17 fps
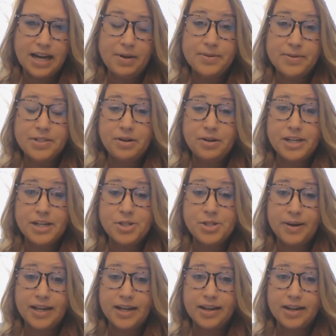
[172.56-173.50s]
was
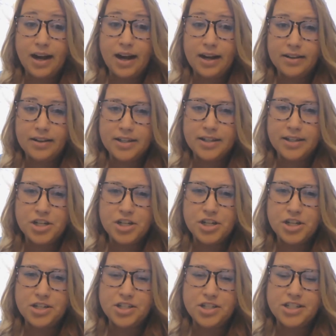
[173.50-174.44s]
graduating college
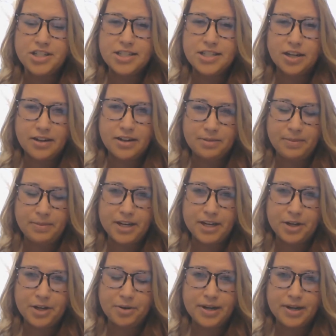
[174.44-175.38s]
and just starting my
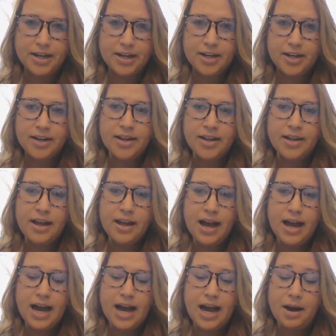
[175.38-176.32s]
career.
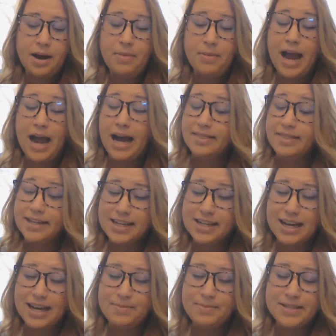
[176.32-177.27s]
At that
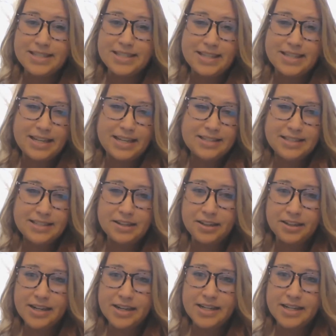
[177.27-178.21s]
time, is
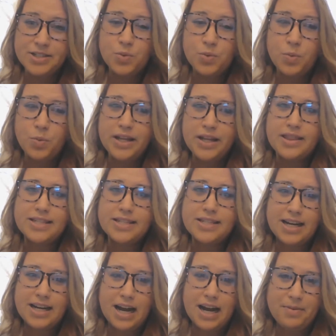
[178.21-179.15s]
synchronous with the
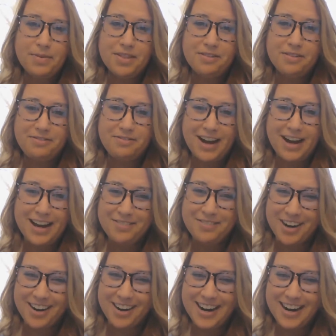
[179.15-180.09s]
time of the five
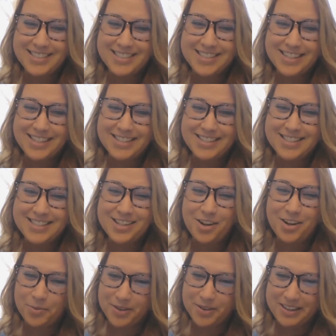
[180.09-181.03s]
car accidents,
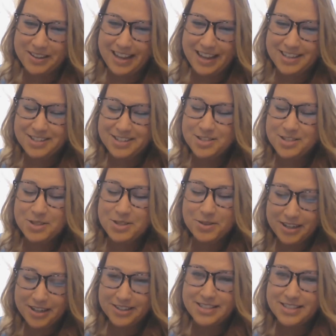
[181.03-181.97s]
all within that 2
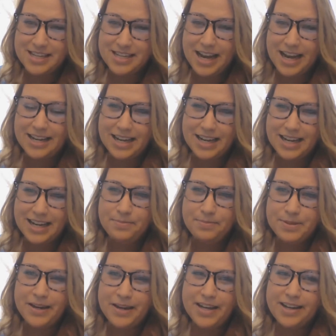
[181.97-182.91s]
years time
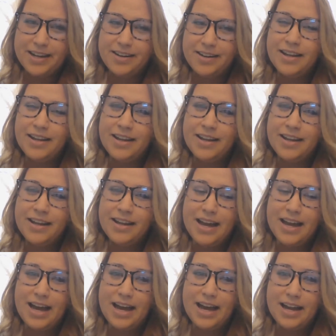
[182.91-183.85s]
span.
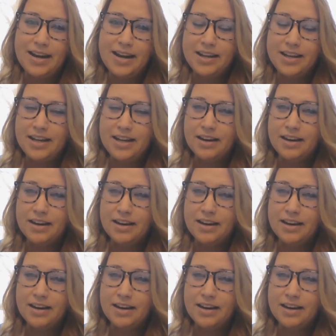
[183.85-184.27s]
And here I